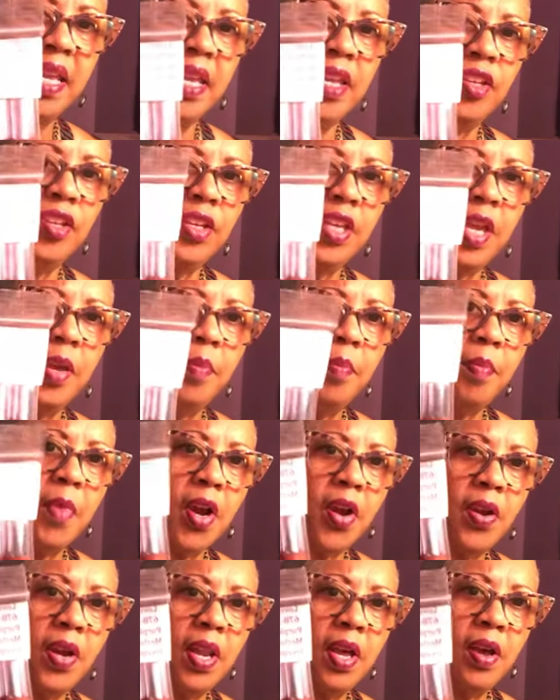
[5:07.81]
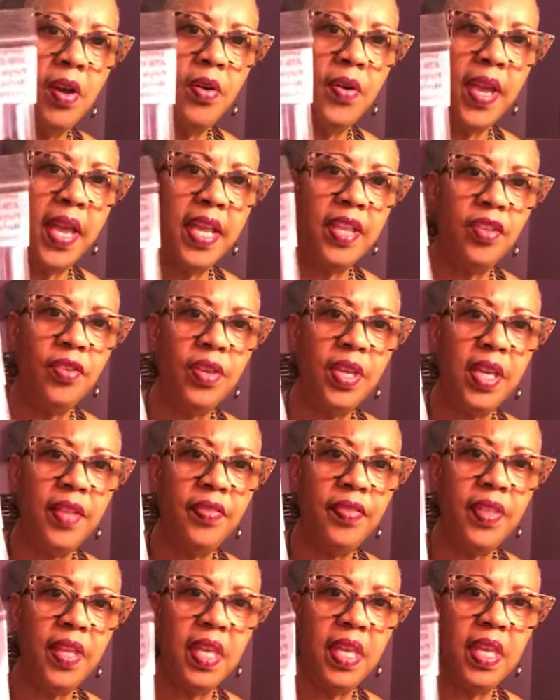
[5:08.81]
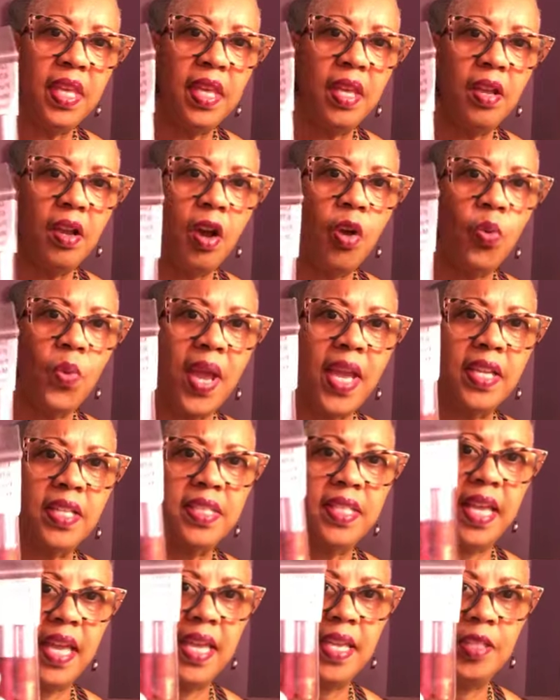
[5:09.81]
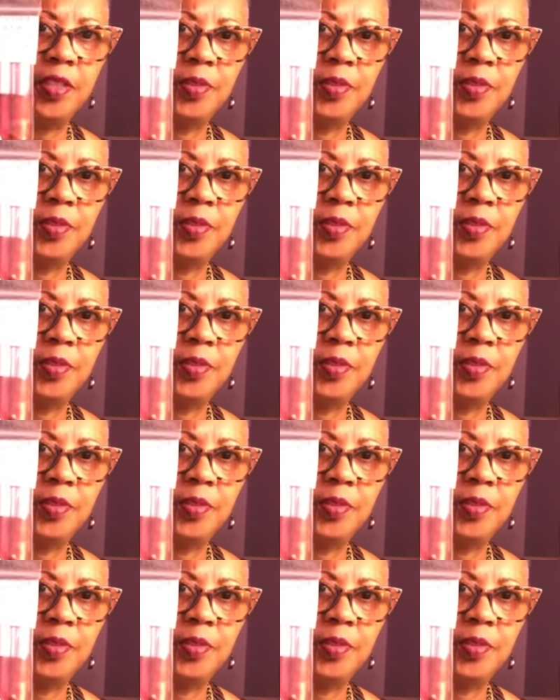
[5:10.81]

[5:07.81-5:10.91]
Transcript: you get Merlot, and you get the Orangutan.